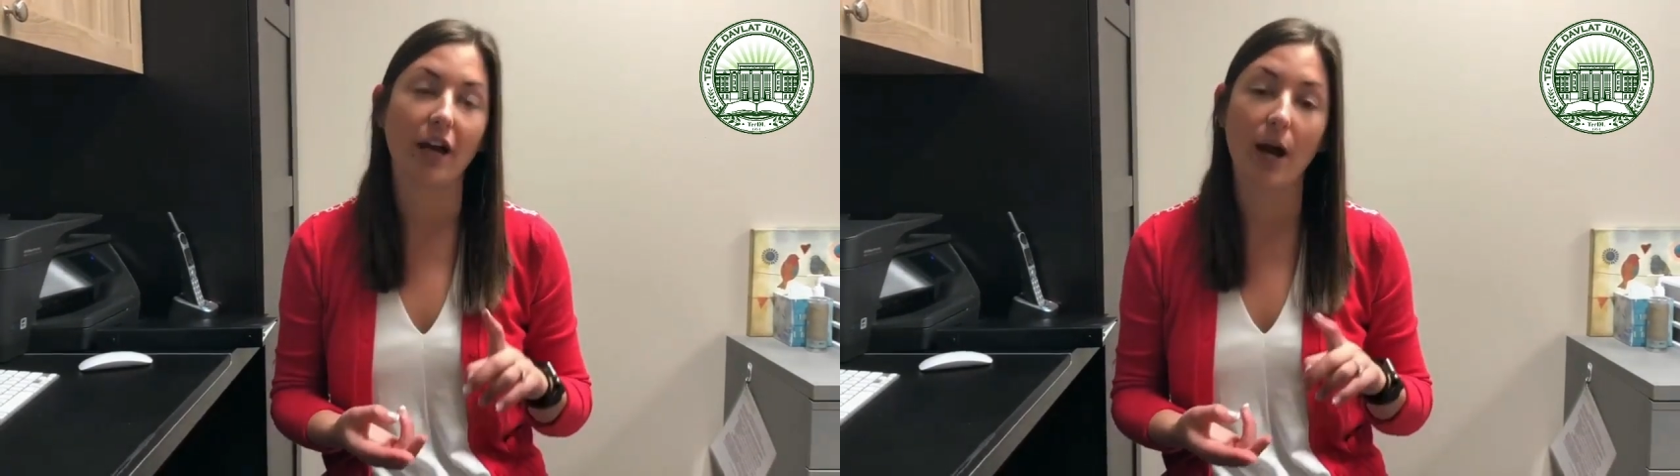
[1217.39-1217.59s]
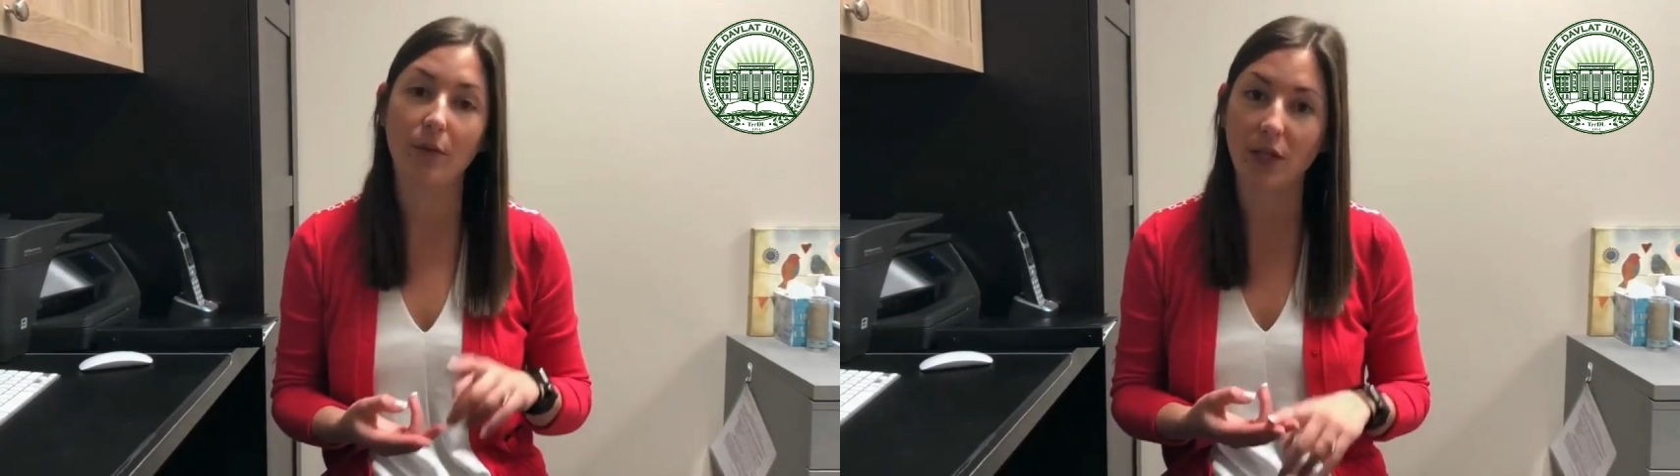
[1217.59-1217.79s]

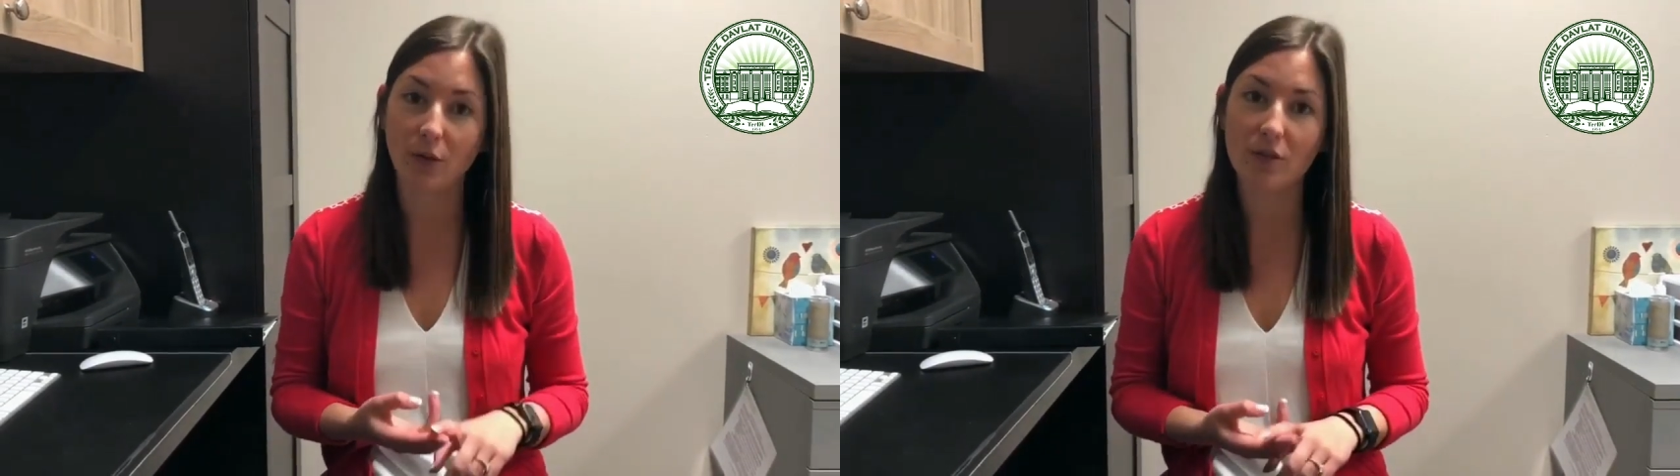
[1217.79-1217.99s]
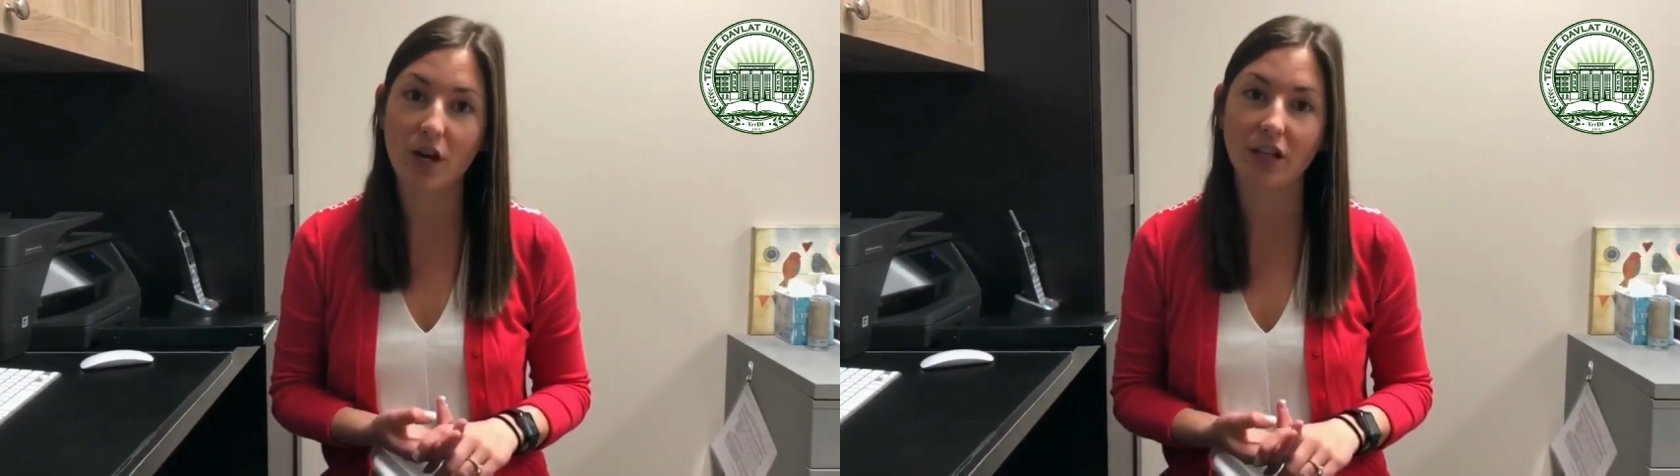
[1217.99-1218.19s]
or how we
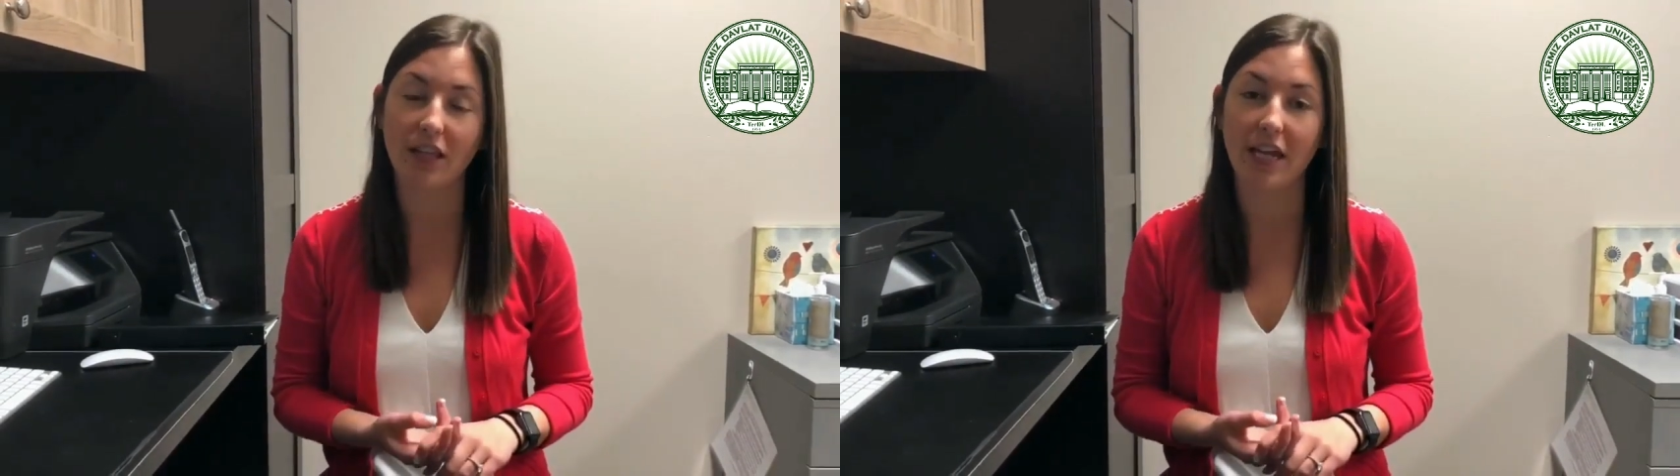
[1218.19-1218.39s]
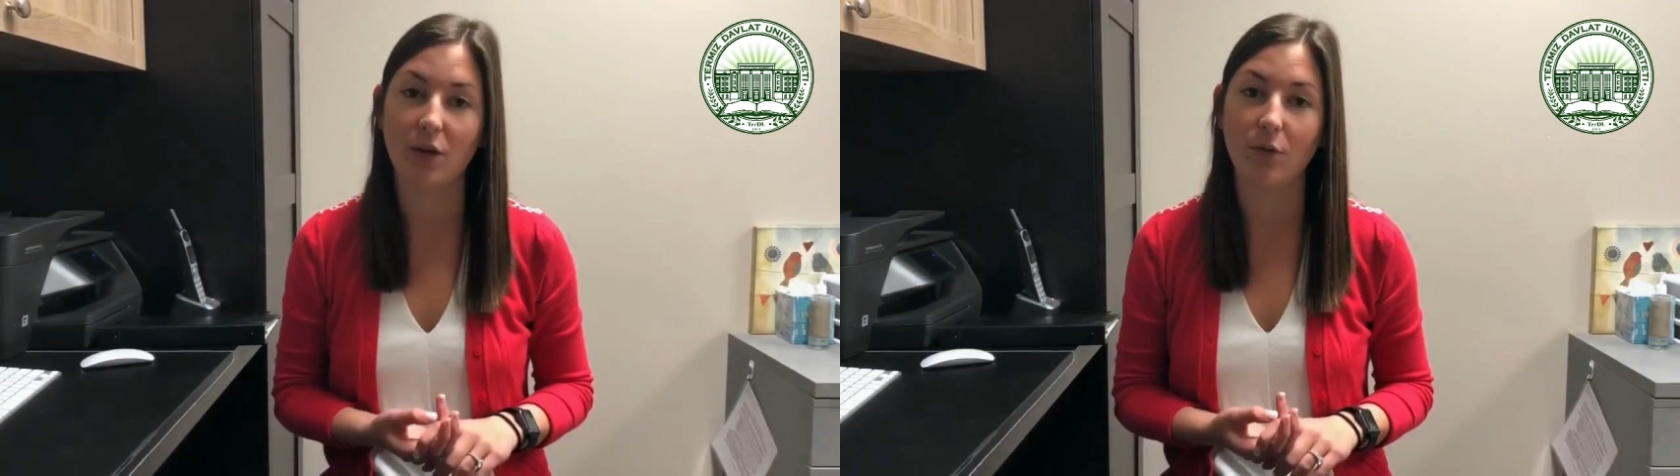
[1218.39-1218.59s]
use our
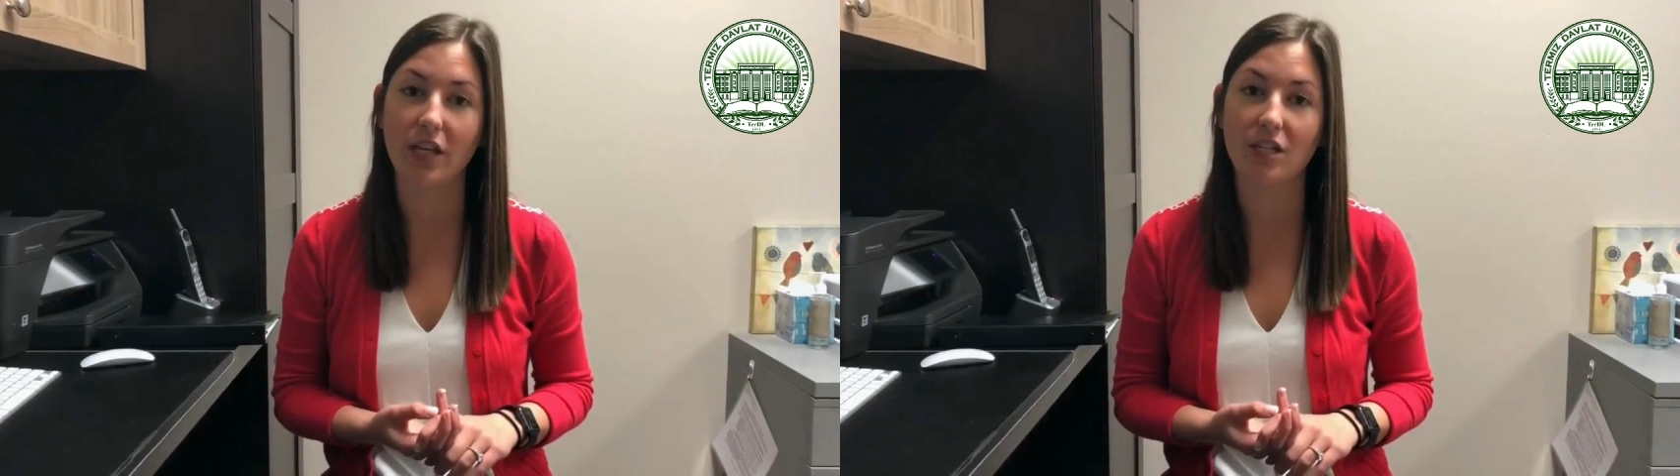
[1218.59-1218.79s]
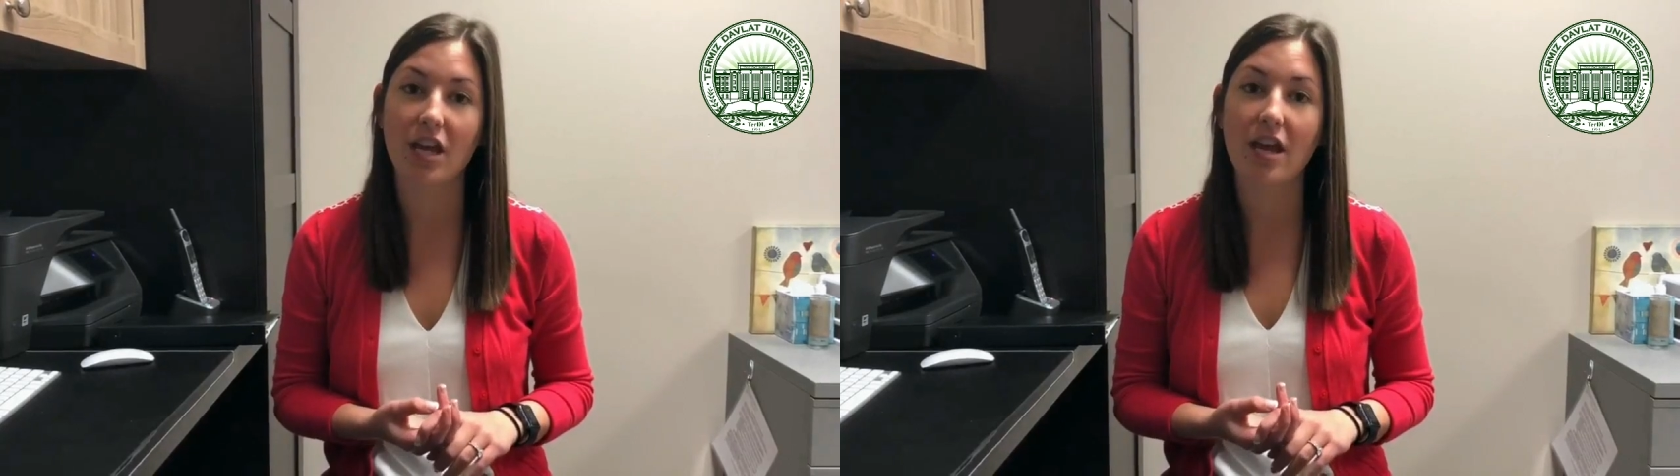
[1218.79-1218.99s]

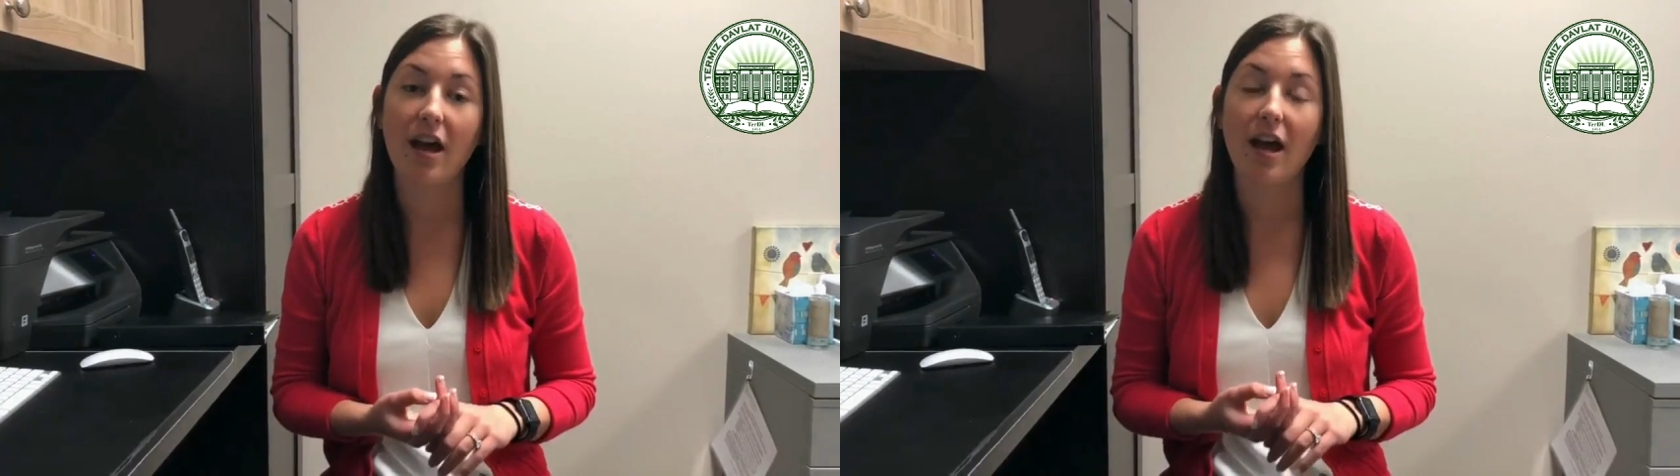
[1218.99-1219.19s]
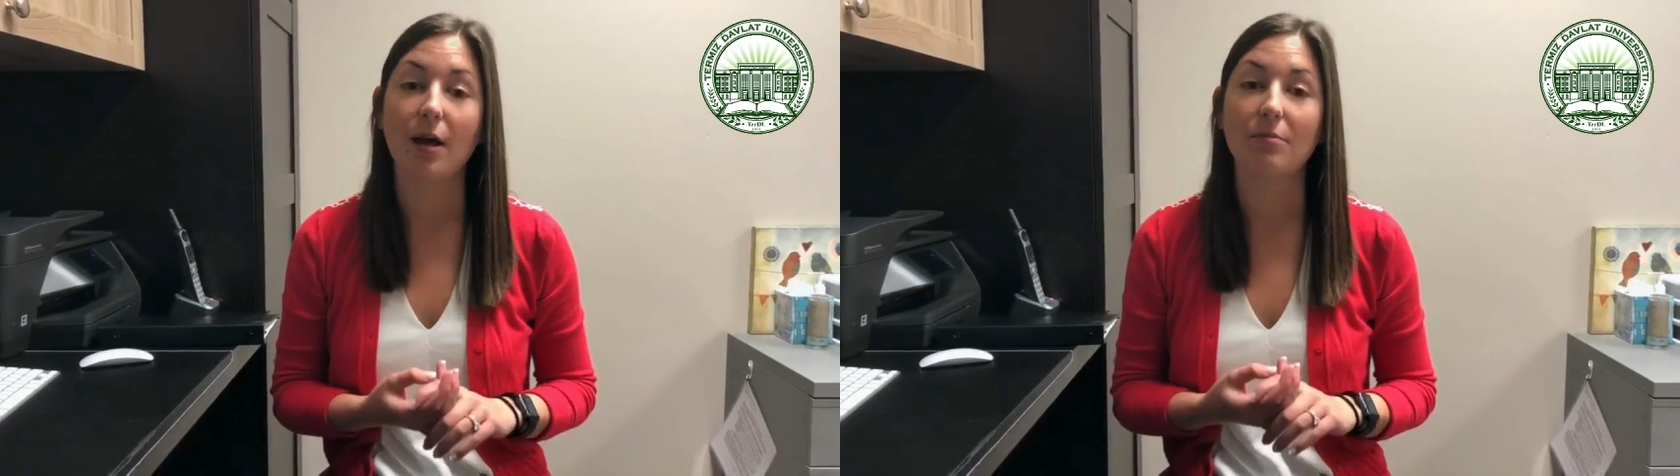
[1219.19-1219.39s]
language
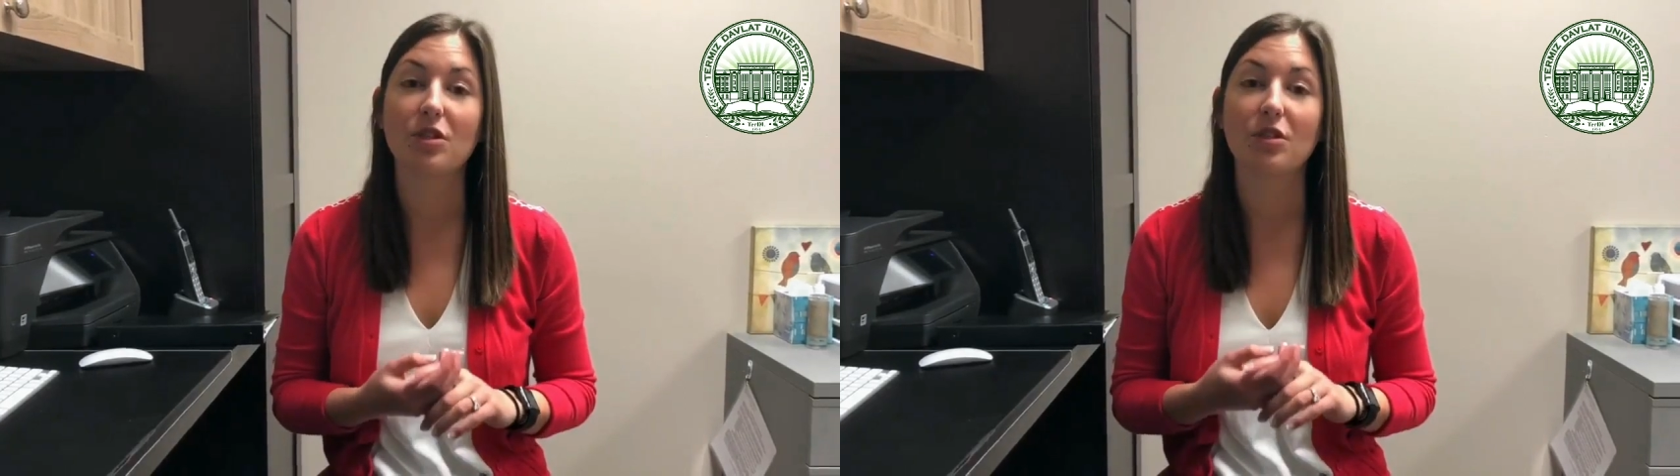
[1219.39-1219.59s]
um,